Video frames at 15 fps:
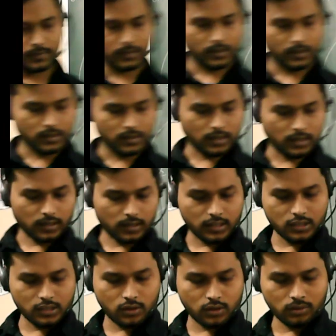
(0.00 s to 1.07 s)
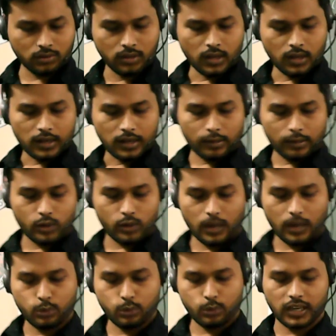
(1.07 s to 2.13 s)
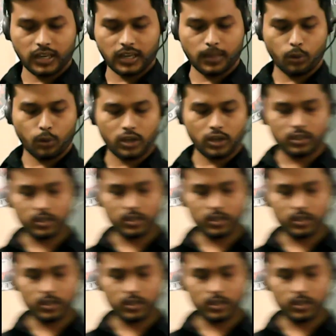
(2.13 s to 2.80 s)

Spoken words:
circle is drawn. Now we have to take a point